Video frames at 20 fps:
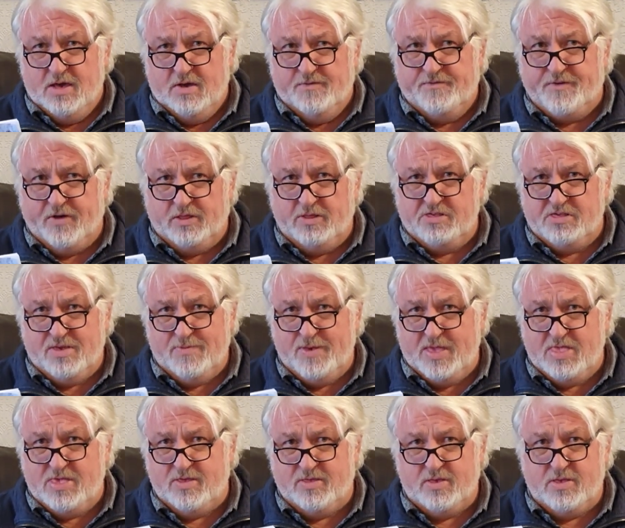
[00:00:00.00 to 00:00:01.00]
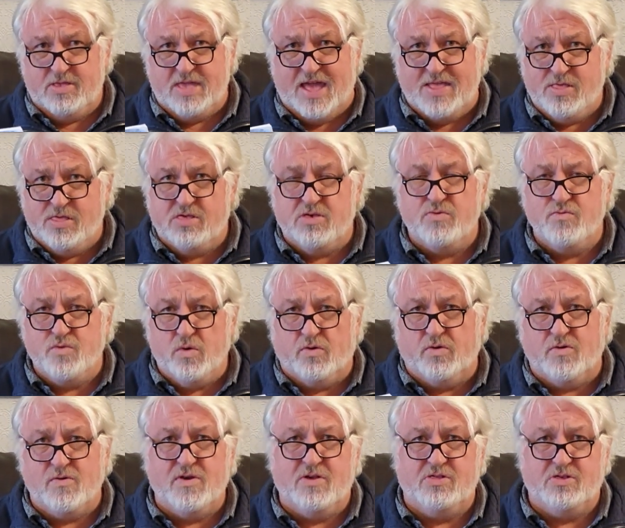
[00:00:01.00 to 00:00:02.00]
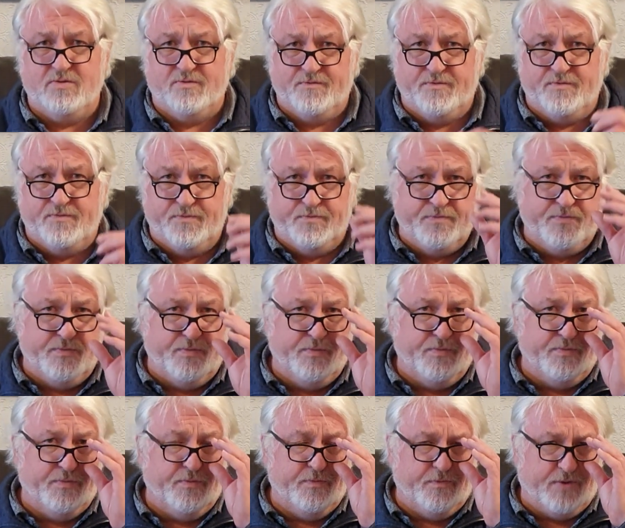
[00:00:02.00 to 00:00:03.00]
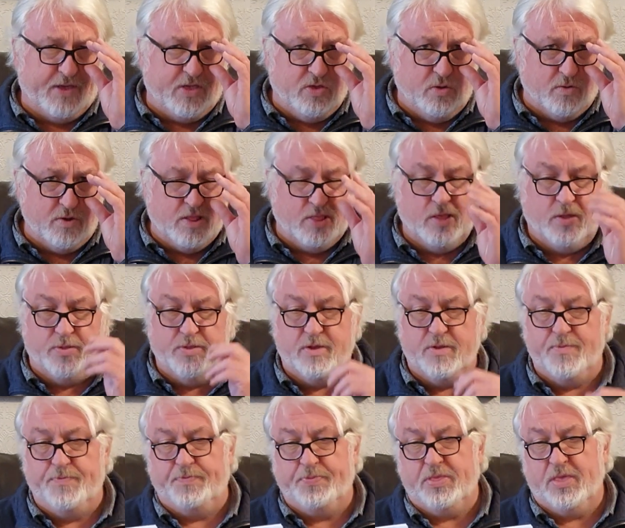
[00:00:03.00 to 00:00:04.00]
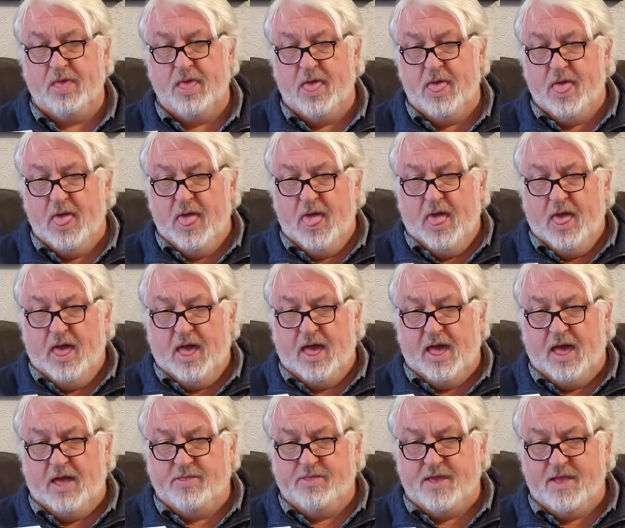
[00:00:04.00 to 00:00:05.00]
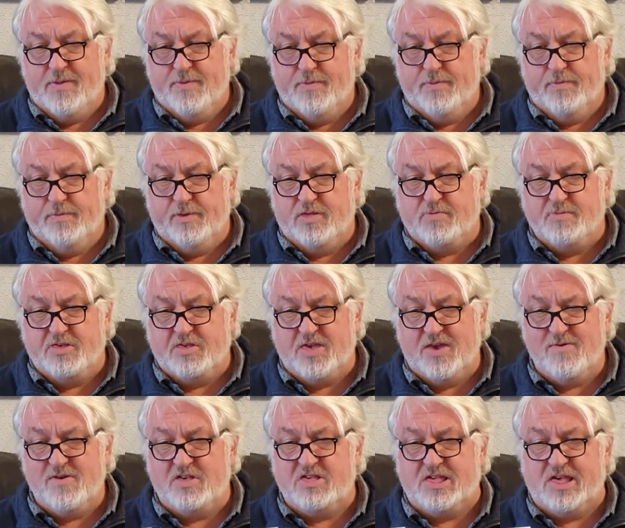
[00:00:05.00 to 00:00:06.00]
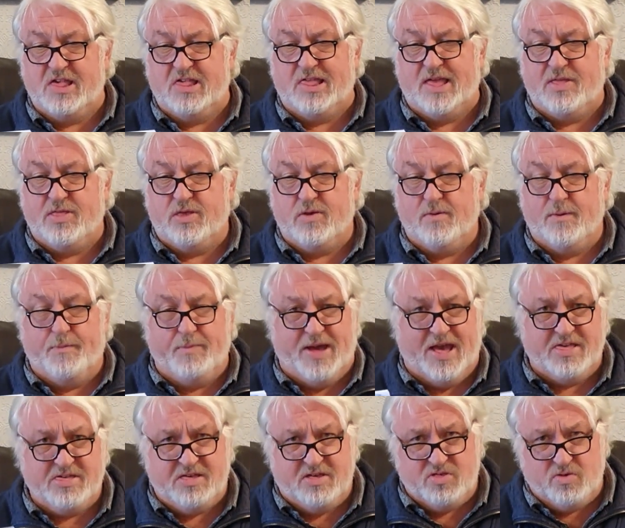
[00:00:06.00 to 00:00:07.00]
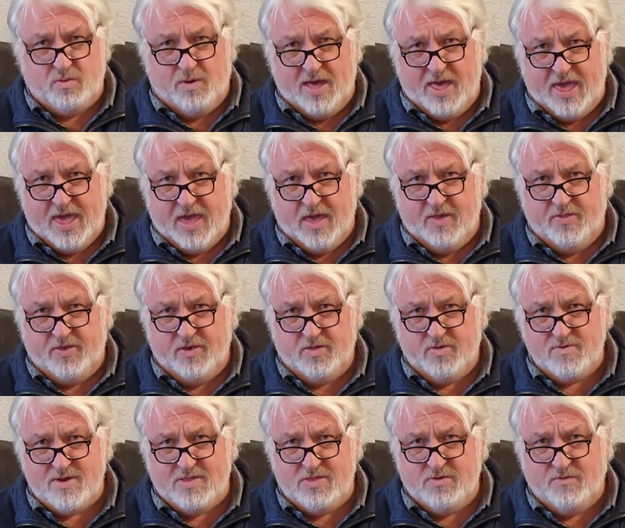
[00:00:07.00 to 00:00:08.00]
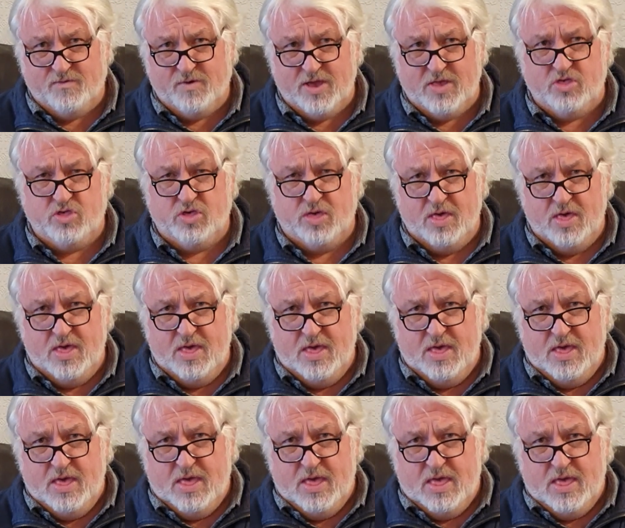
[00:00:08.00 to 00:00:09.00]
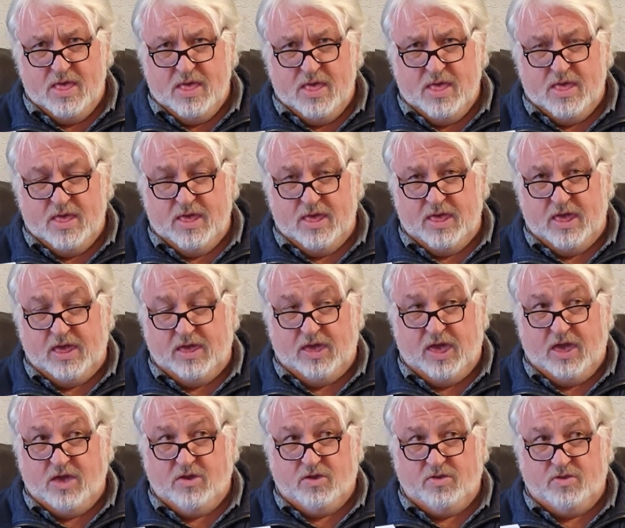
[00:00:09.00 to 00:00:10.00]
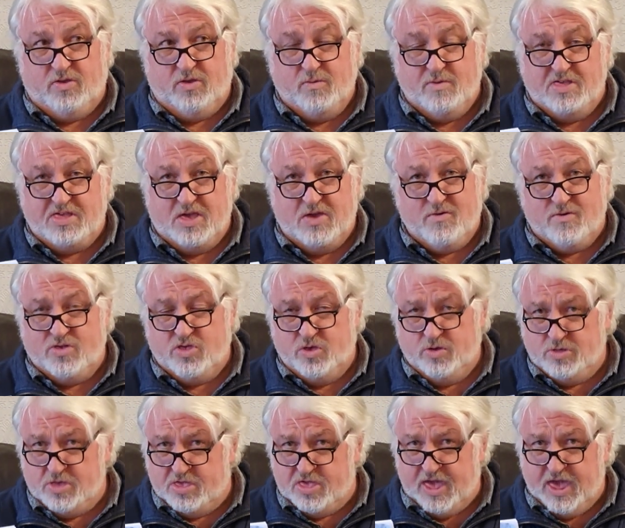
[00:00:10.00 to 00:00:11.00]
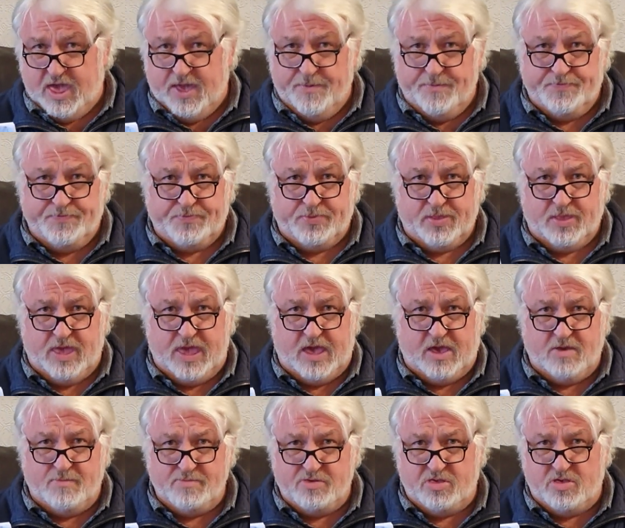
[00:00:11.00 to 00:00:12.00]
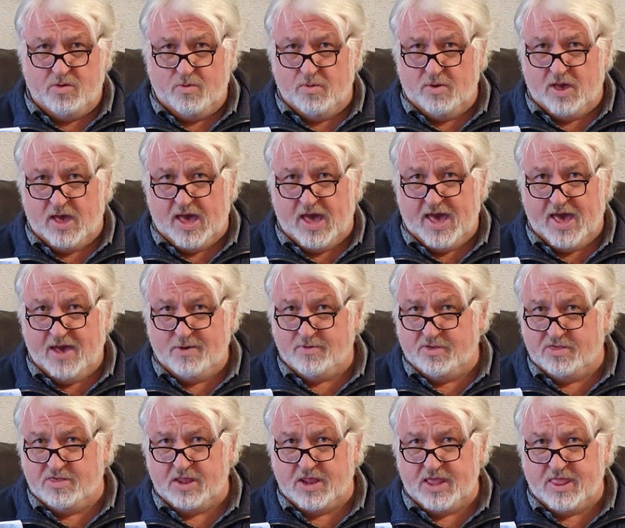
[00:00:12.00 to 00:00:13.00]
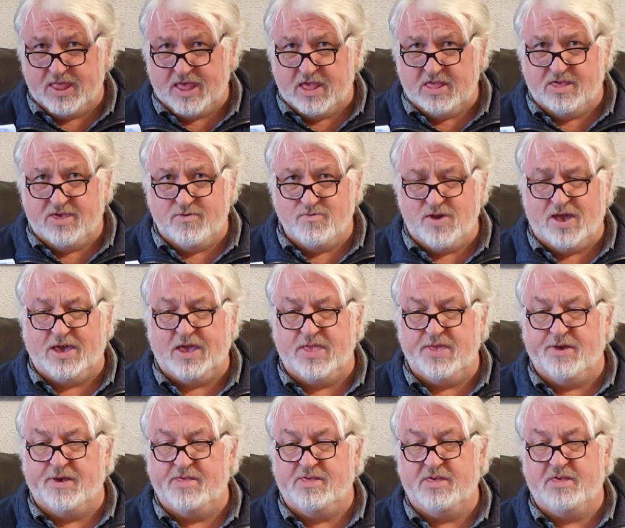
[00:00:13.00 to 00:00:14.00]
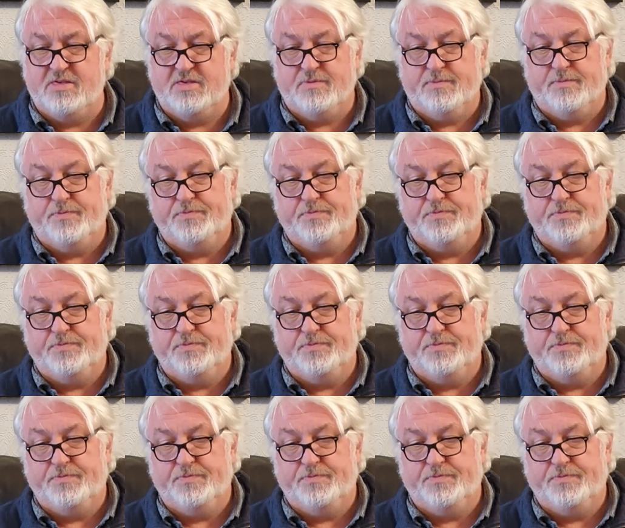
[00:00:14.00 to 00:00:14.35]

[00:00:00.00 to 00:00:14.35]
follows him into the dens and rookeries of Victorian London, and then mysteriously is led through a passageway at the other end of which, to his incredulity, he comes to a house that he thinks he recognises.